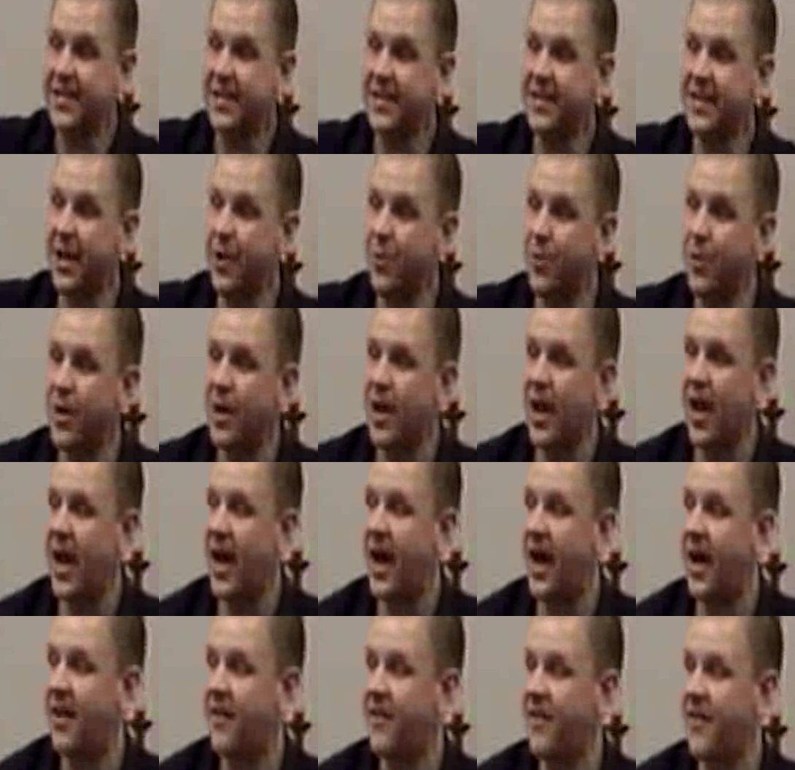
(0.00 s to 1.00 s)
than they would
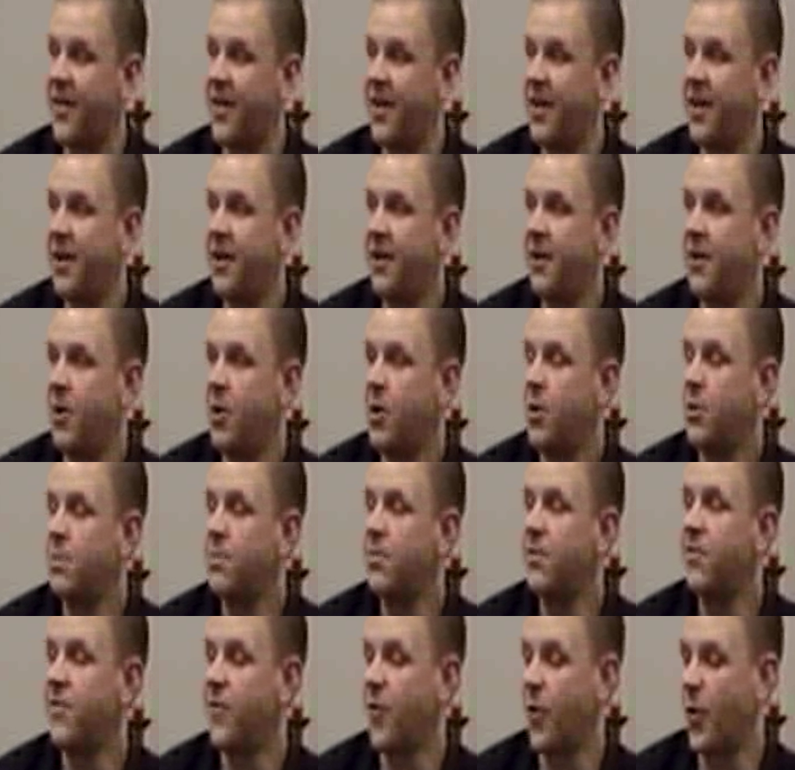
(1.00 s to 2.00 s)
have
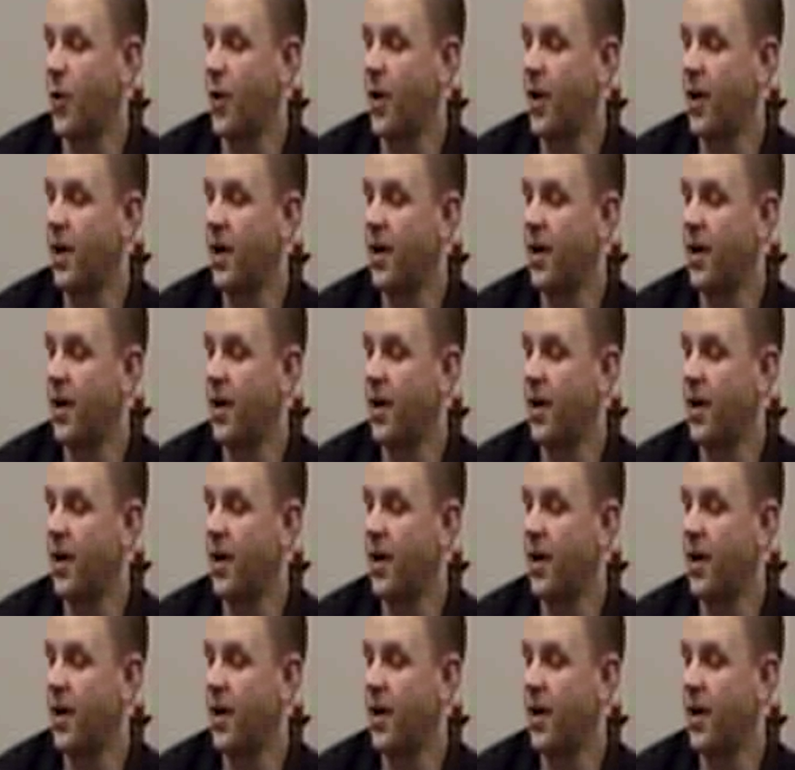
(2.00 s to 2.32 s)
before.